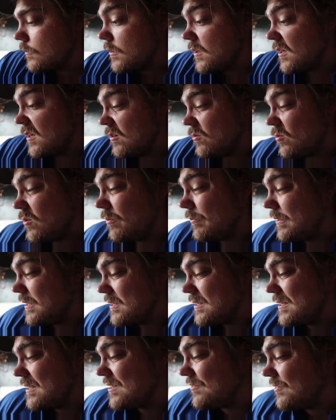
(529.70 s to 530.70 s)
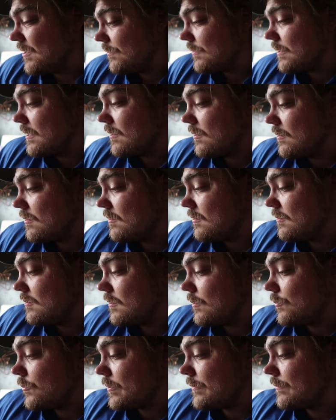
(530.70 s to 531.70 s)
Yeah, well I mean £6.50.
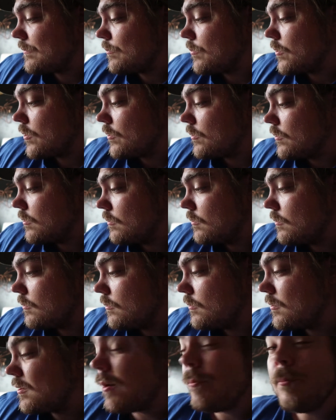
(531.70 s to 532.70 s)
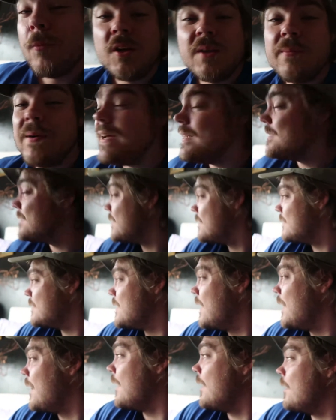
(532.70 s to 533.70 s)
I'm not even bothered. And money bags, then I
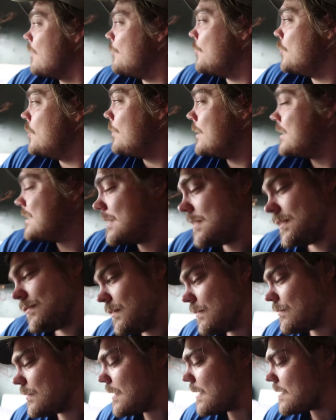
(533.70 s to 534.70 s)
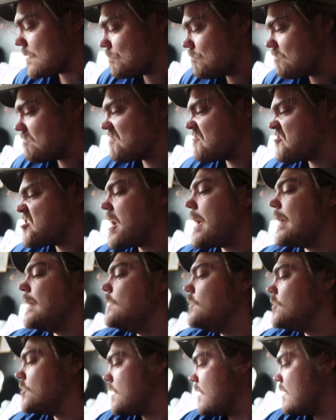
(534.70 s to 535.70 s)
tell you, money bags £6.50. That's
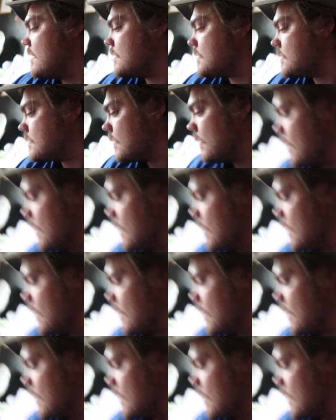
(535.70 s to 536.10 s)
change. That is.